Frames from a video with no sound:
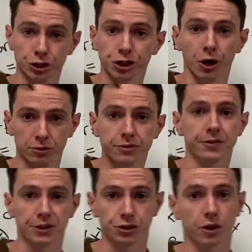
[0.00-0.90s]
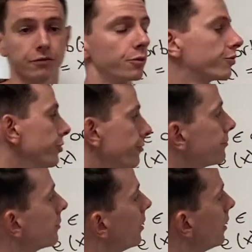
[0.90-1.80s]
to show to finish off the
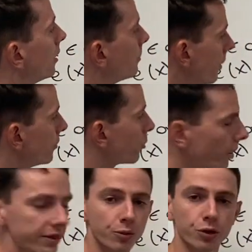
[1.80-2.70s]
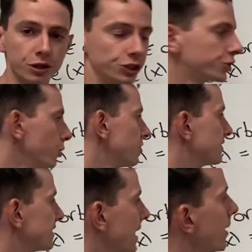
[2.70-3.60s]
proof, but the way that we're going to show
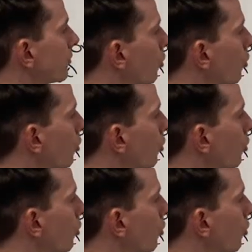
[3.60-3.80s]
this is that